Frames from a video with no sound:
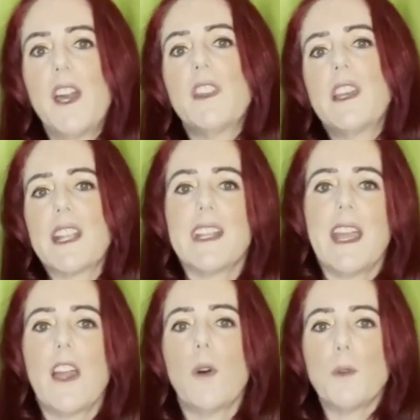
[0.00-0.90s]
that it can
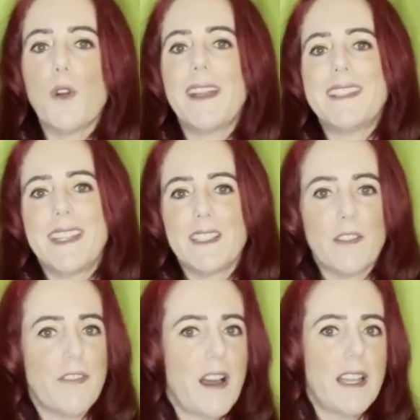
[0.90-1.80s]
help you
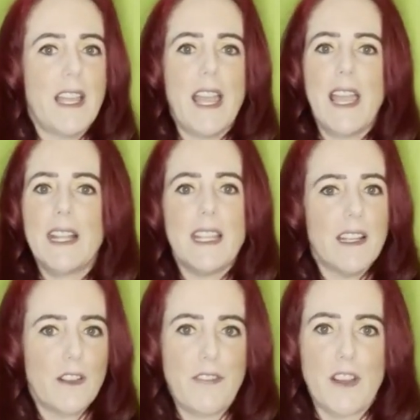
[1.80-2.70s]
identify any
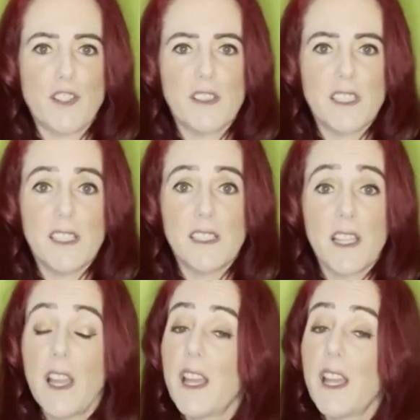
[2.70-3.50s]
inefficiencies